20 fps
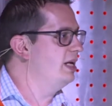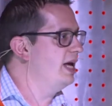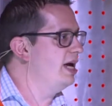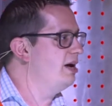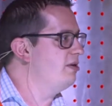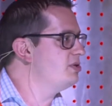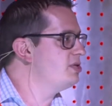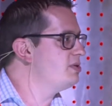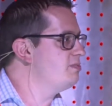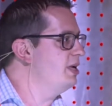
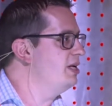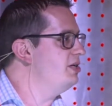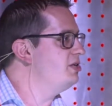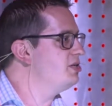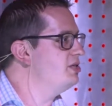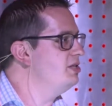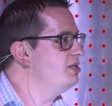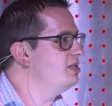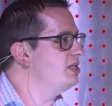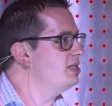else
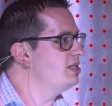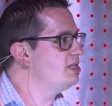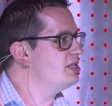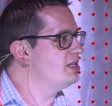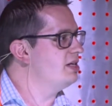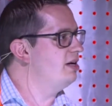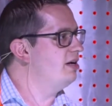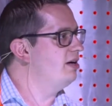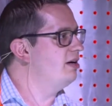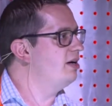mentioned at the
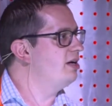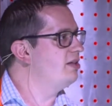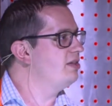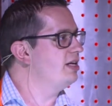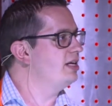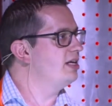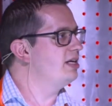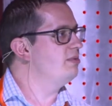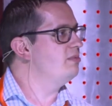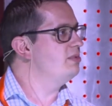start, I
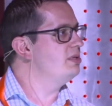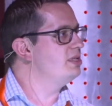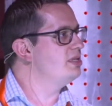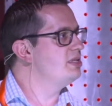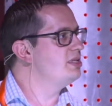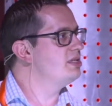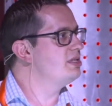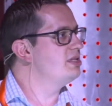think it was